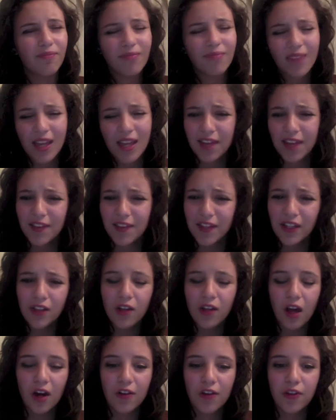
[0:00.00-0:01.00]
I think a
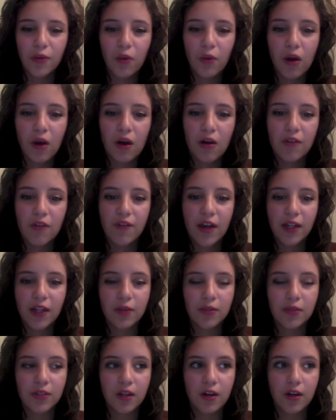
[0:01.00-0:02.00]
lot of the wow effect
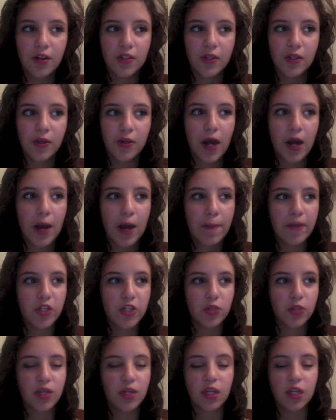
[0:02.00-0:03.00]
was also how
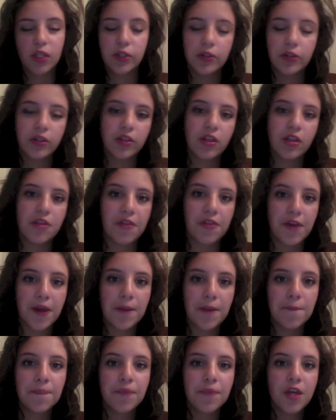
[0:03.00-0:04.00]
much we included the
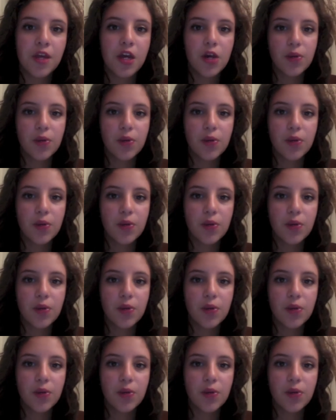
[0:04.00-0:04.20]
theme.